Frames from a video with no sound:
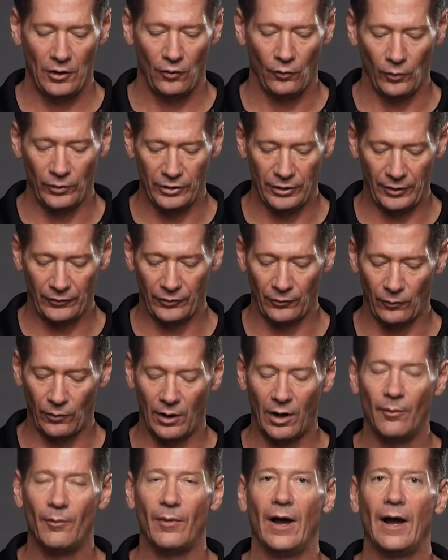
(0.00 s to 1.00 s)
When you get the
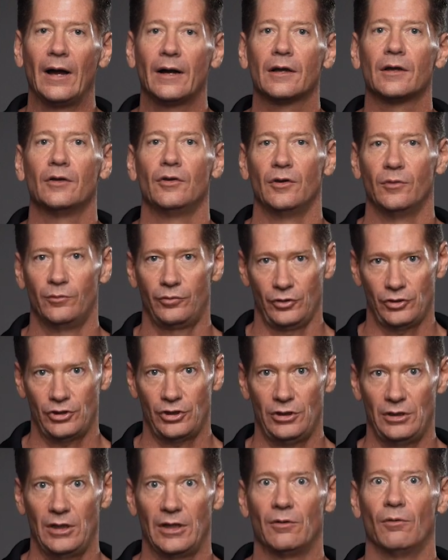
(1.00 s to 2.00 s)
wallet back, you push
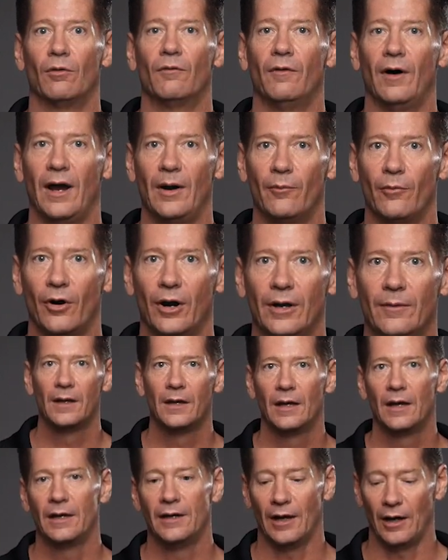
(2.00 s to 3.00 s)
it and it will vibrate.
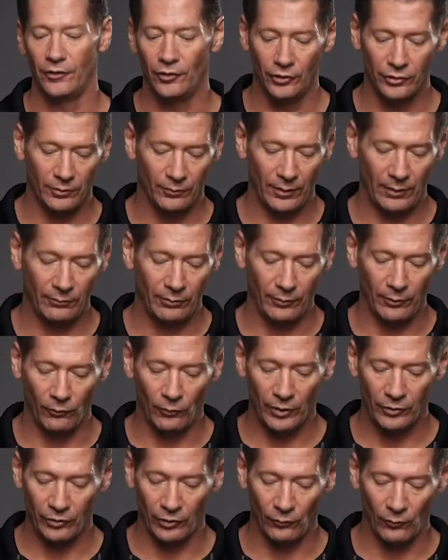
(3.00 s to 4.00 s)
Now I know you're probably
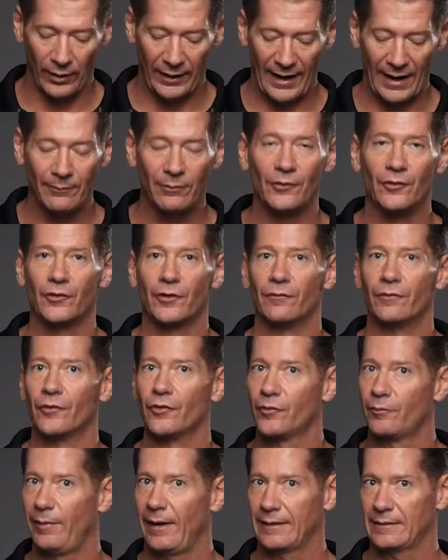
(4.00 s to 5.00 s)
wondering what happens if the
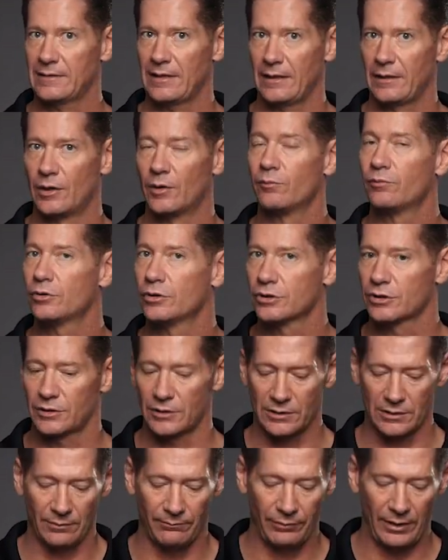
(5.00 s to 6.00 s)
spectator
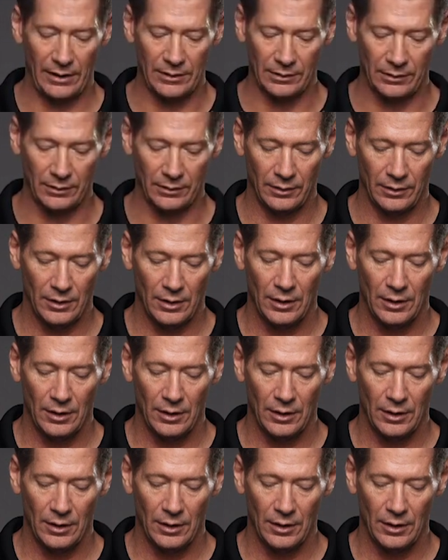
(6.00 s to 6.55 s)
pushes the button.